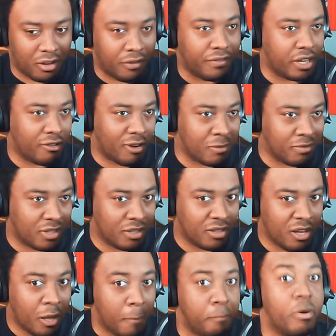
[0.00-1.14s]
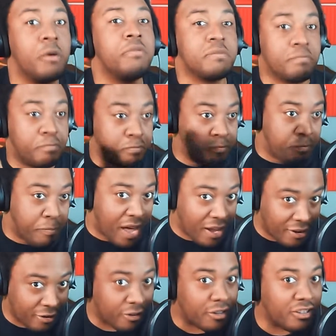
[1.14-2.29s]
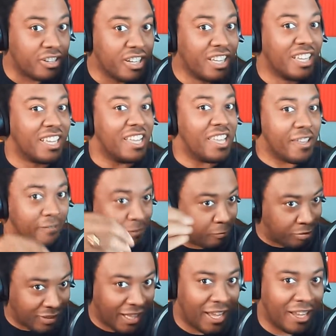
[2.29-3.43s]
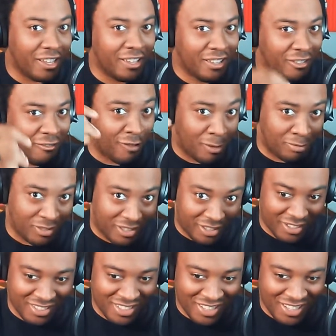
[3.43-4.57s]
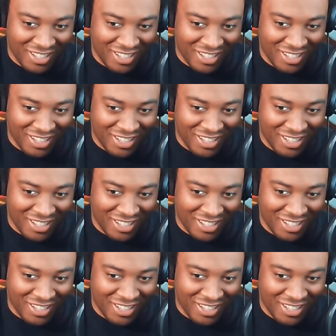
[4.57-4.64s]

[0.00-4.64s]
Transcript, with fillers: of NieR Replicant, but be better if you play replicant.